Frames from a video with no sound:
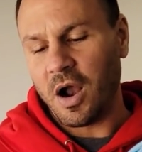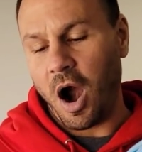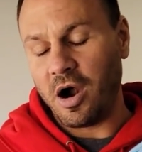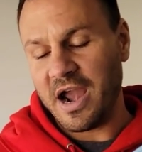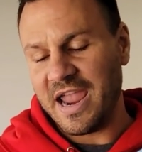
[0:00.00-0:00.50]

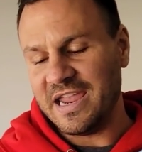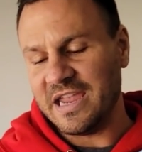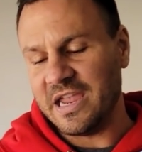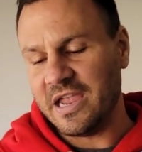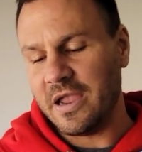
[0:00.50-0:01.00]
R A
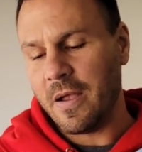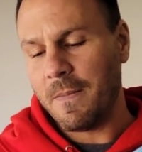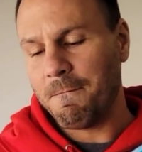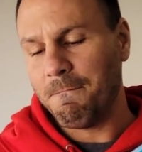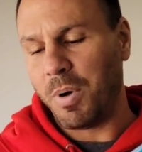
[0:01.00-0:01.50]
E
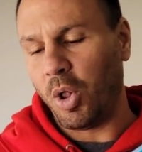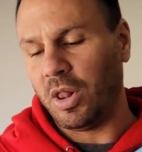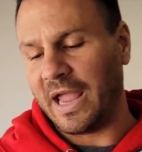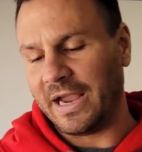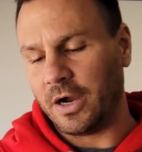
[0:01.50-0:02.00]

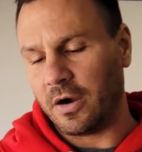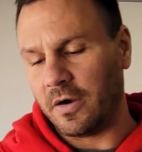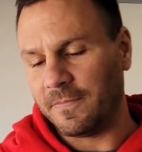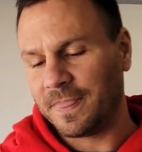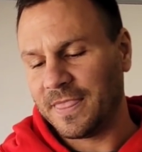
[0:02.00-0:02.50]

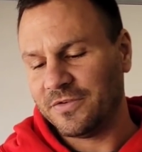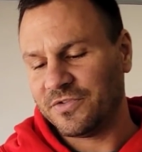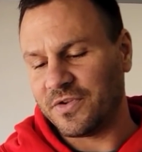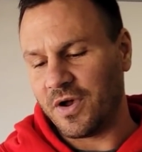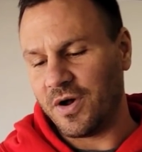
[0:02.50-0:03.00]
Bolanger.
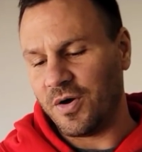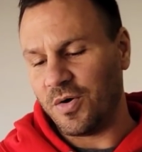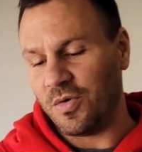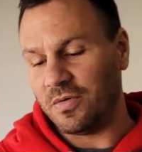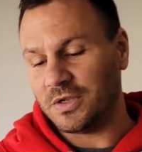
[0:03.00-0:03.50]

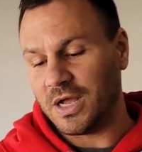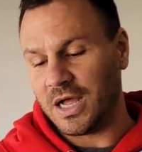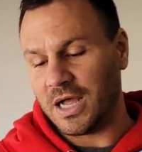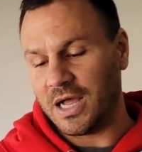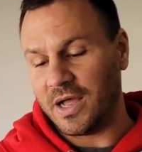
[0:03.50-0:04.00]
So
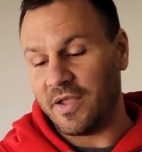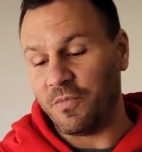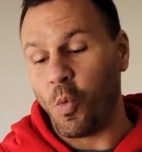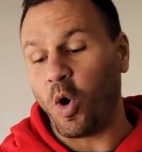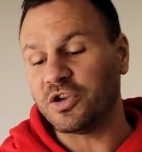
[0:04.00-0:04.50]
uh,
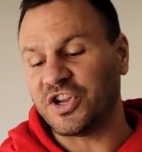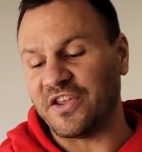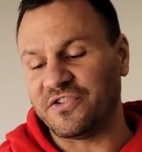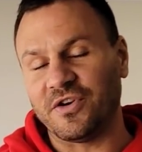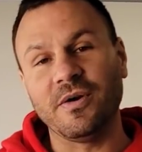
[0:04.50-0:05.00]
in
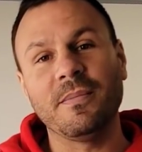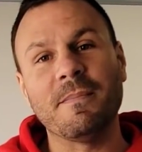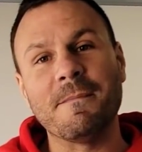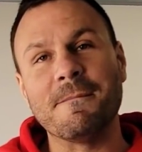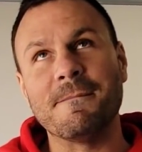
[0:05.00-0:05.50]
Worcester,
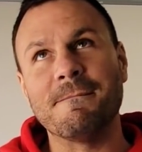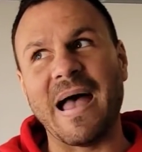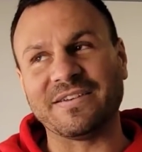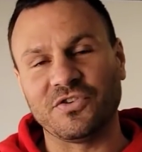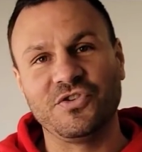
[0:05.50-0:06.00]

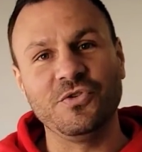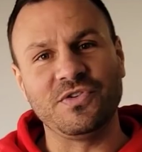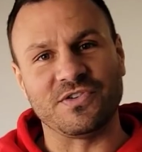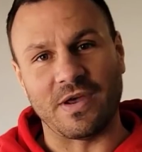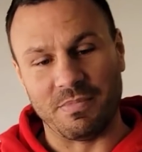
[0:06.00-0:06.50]

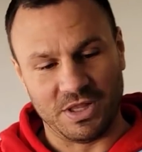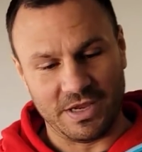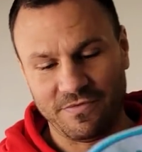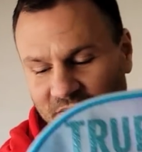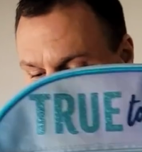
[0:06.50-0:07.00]
Massachusetts, I
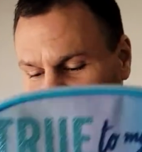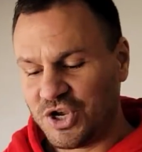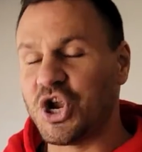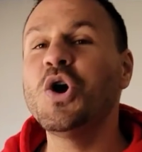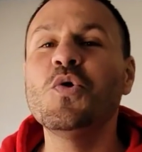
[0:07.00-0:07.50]
believe.
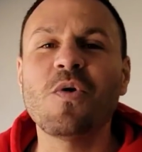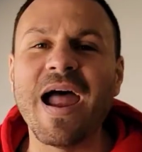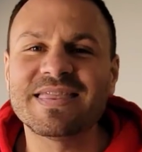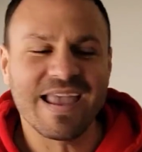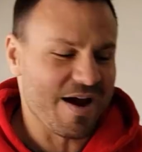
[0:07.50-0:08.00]
Oh. Two
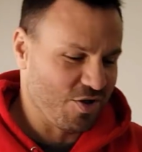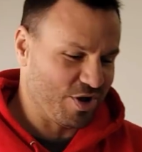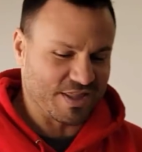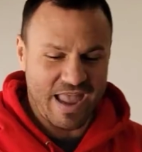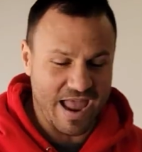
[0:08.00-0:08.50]
right there.
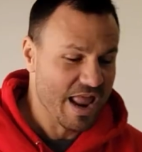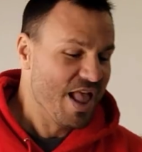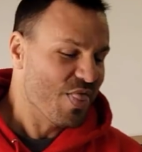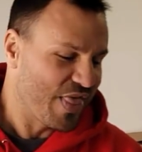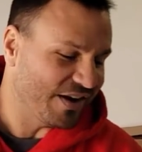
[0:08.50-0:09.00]
Look at that.
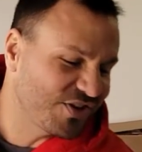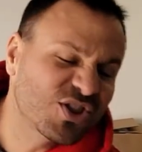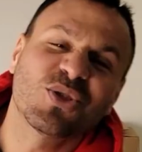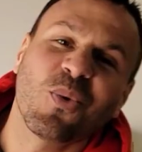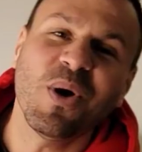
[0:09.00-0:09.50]
Two points That's
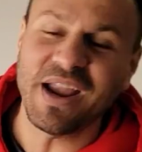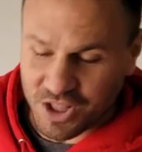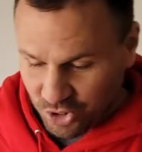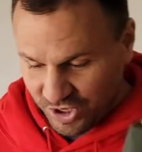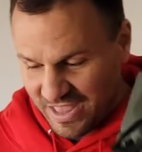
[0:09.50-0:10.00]
for three. you.
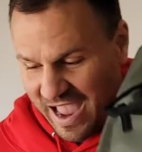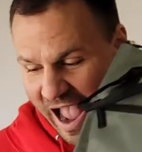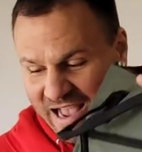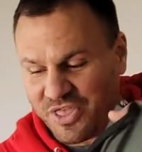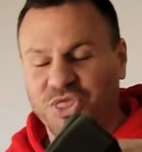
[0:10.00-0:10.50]
Look at
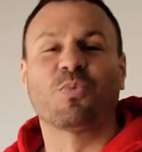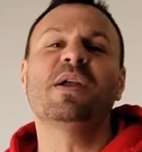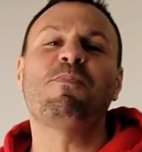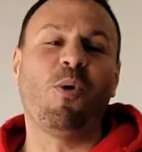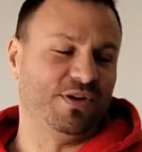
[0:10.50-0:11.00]
that. I got
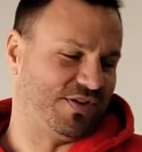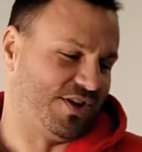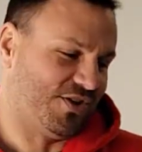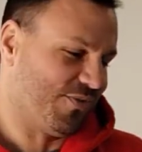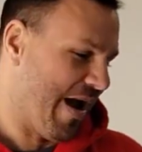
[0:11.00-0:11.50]
three points.
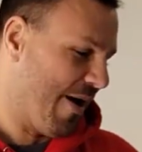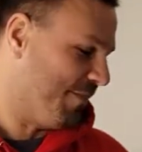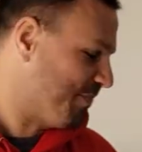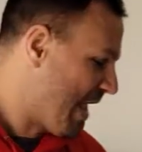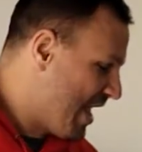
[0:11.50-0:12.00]
Three points round.
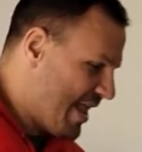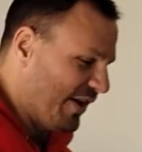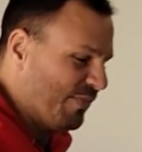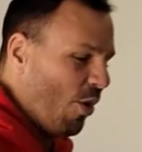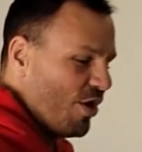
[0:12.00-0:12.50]
right there.
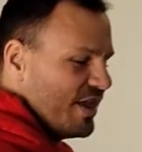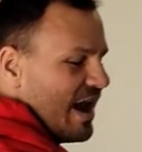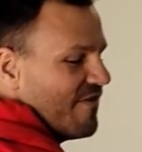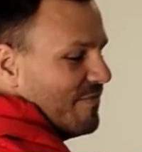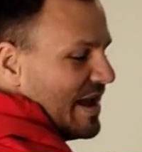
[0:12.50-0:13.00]
That's more
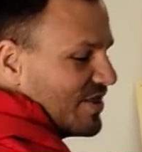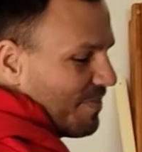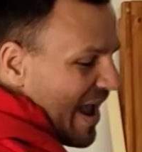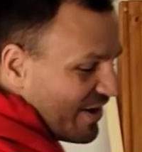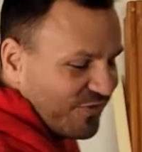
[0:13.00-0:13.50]
than I've made the
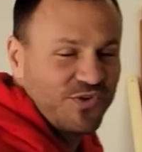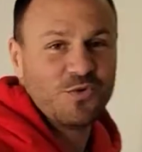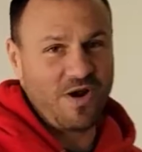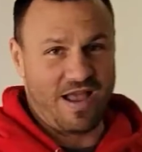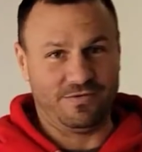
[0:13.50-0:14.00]
past
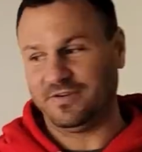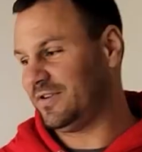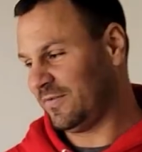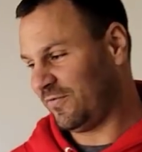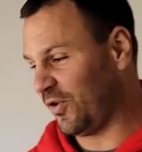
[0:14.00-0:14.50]
few
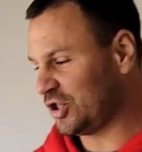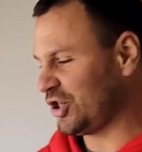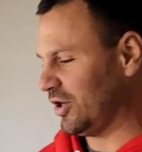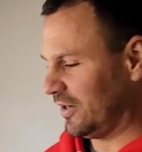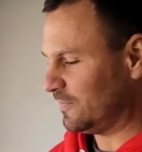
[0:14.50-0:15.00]
rounds, for
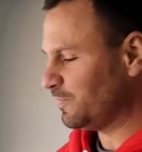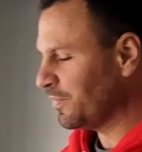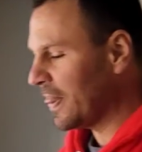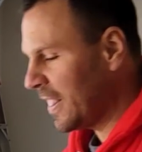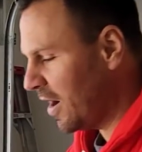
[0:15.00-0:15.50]
sure.
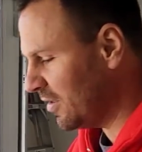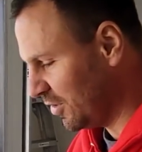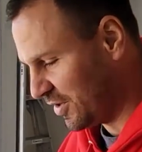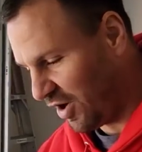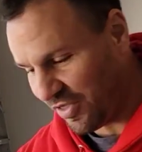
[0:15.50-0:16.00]

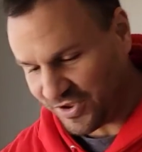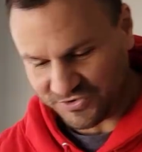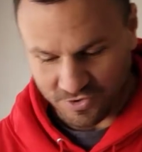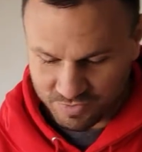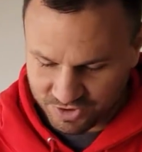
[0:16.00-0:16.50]
Look at all
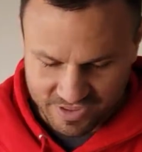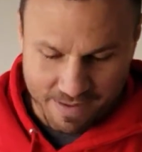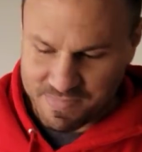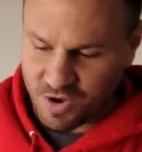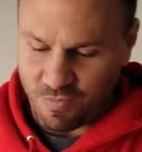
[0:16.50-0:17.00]
this. Stuff. Look at
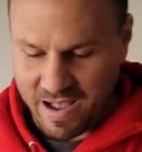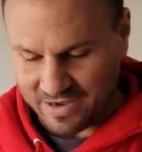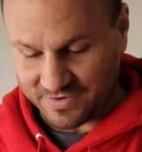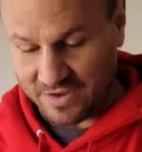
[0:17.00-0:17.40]
that big old box.